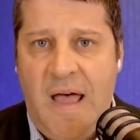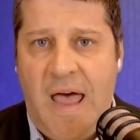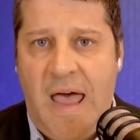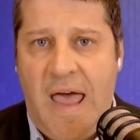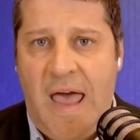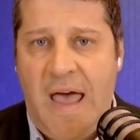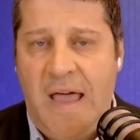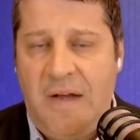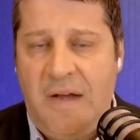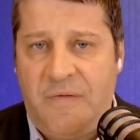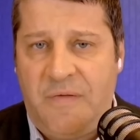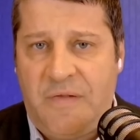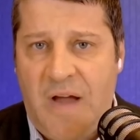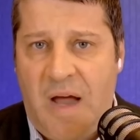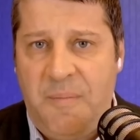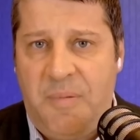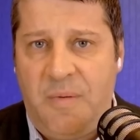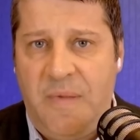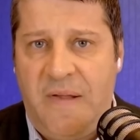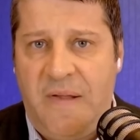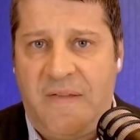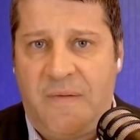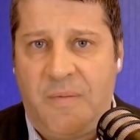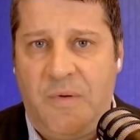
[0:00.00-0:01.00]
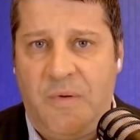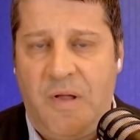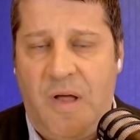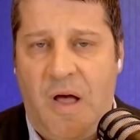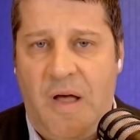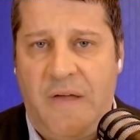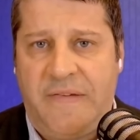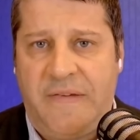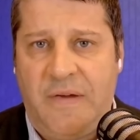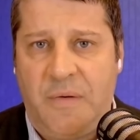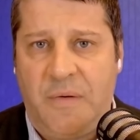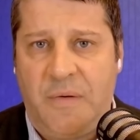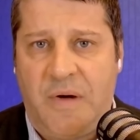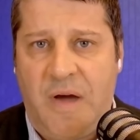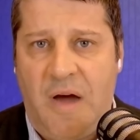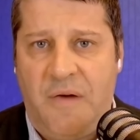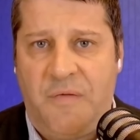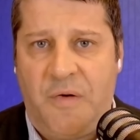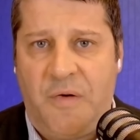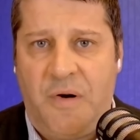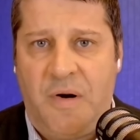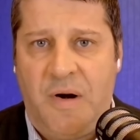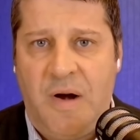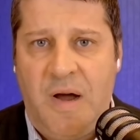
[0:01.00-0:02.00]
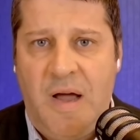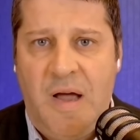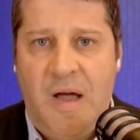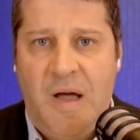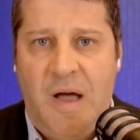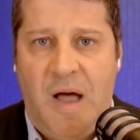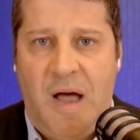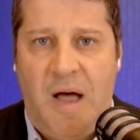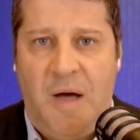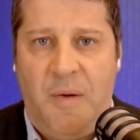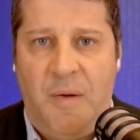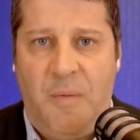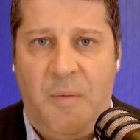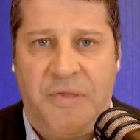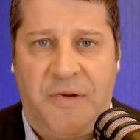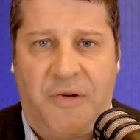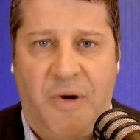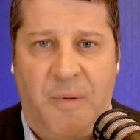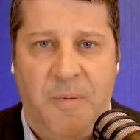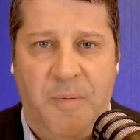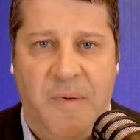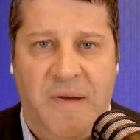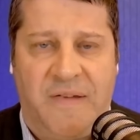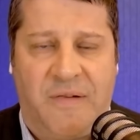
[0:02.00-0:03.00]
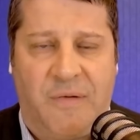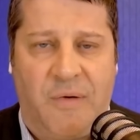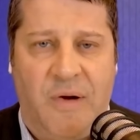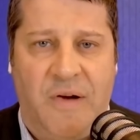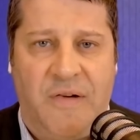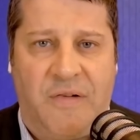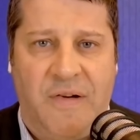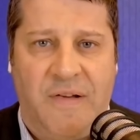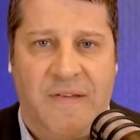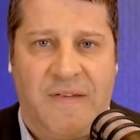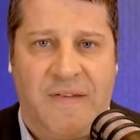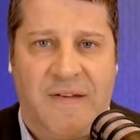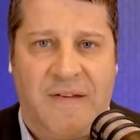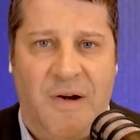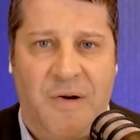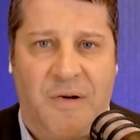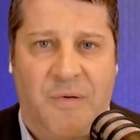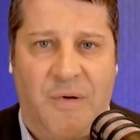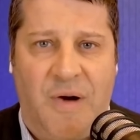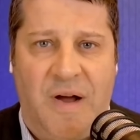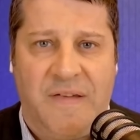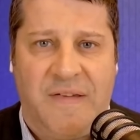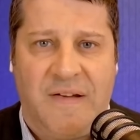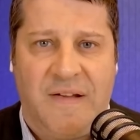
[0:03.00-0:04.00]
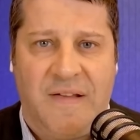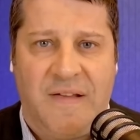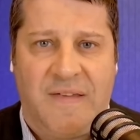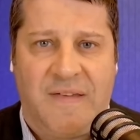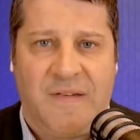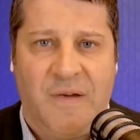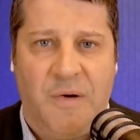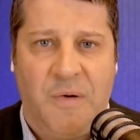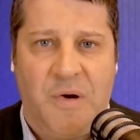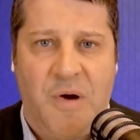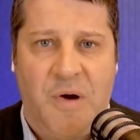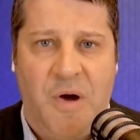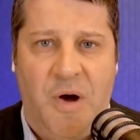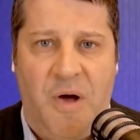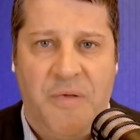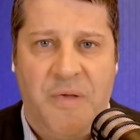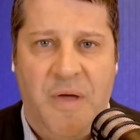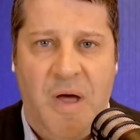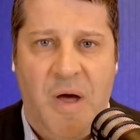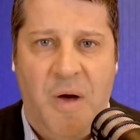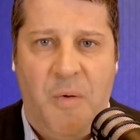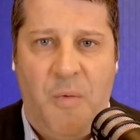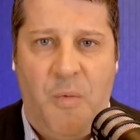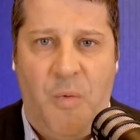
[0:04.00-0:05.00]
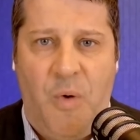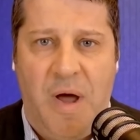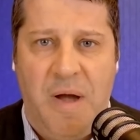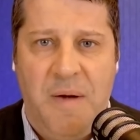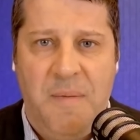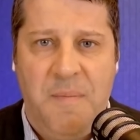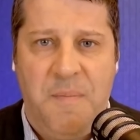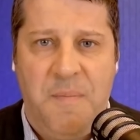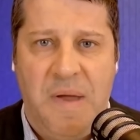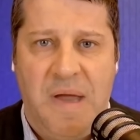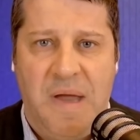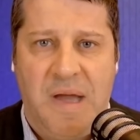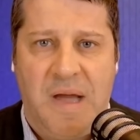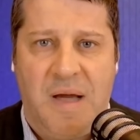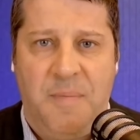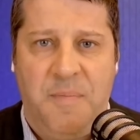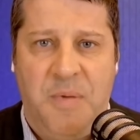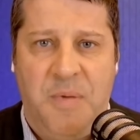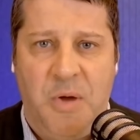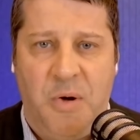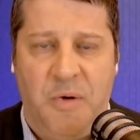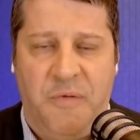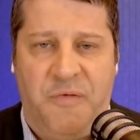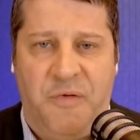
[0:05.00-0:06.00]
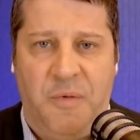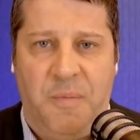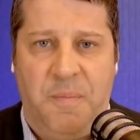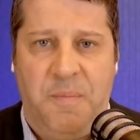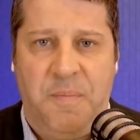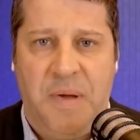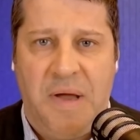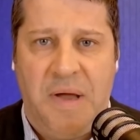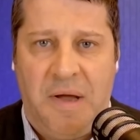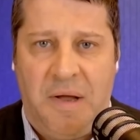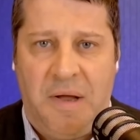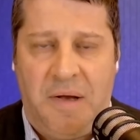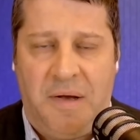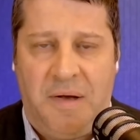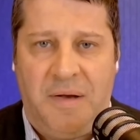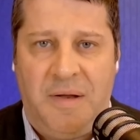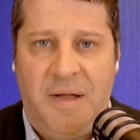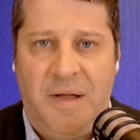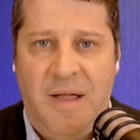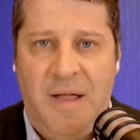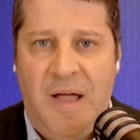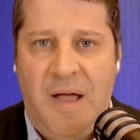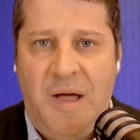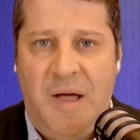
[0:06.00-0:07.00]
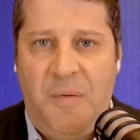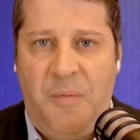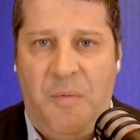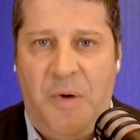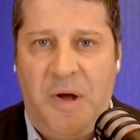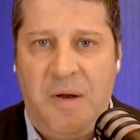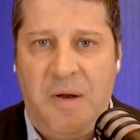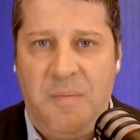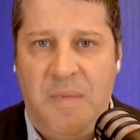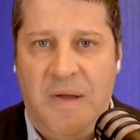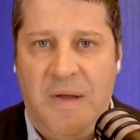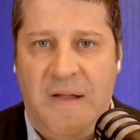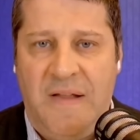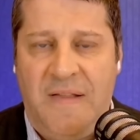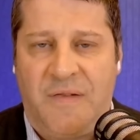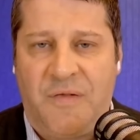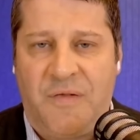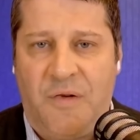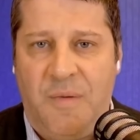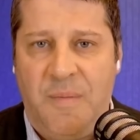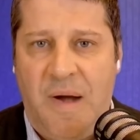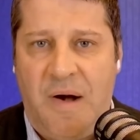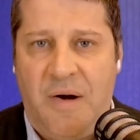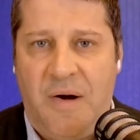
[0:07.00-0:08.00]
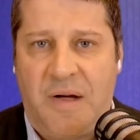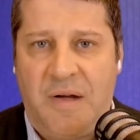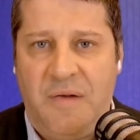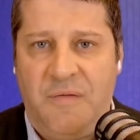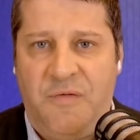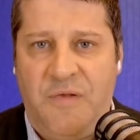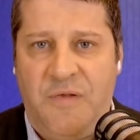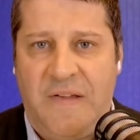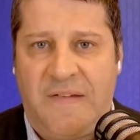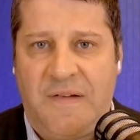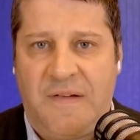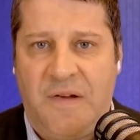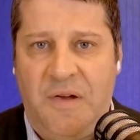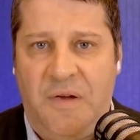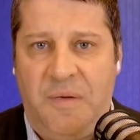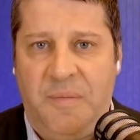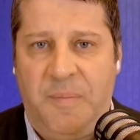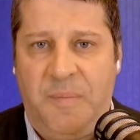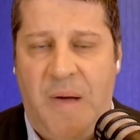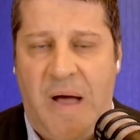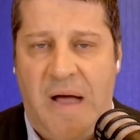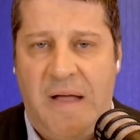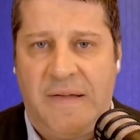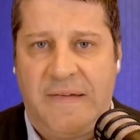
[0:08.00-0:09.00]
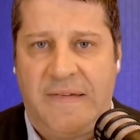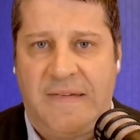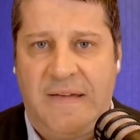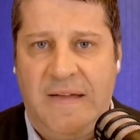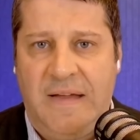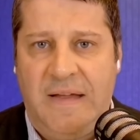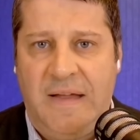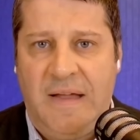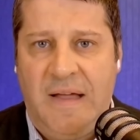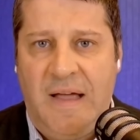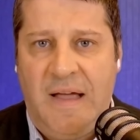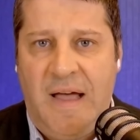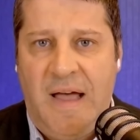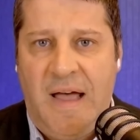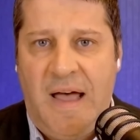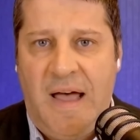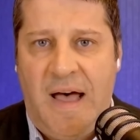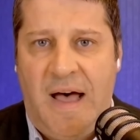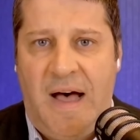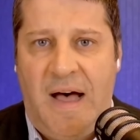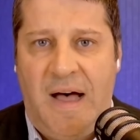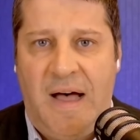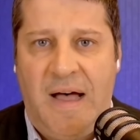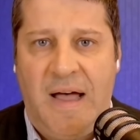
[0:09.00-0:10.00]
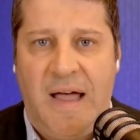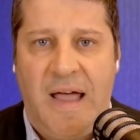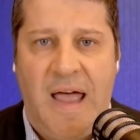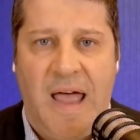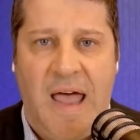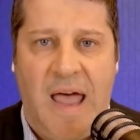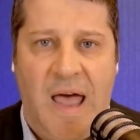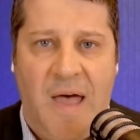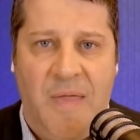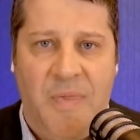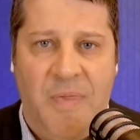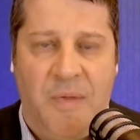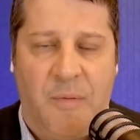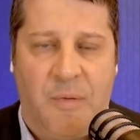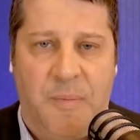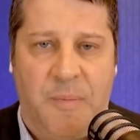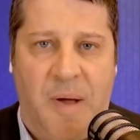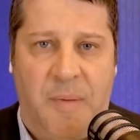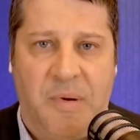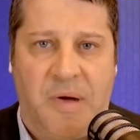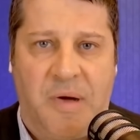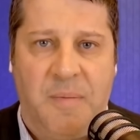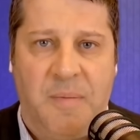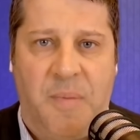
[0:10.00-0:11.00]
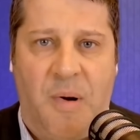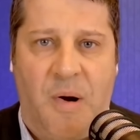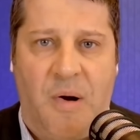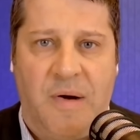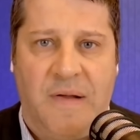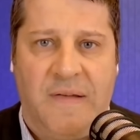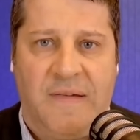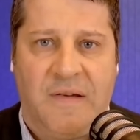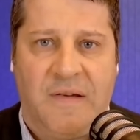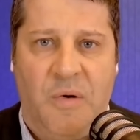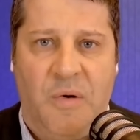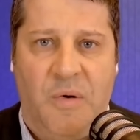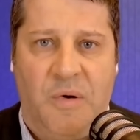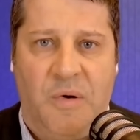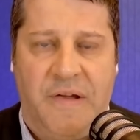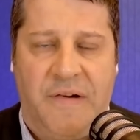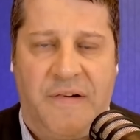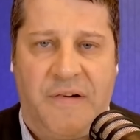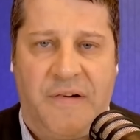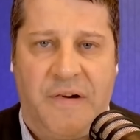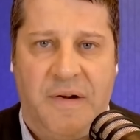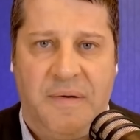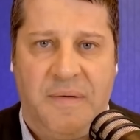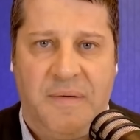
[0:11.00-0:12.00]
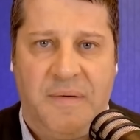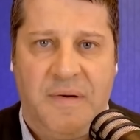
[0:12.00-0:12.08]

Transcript: And if time permits, we'll also cover what the Trump administration is characterizing as so-called one big beautiful bill, what it means for American fiscal policy and the Republican Party's coalition.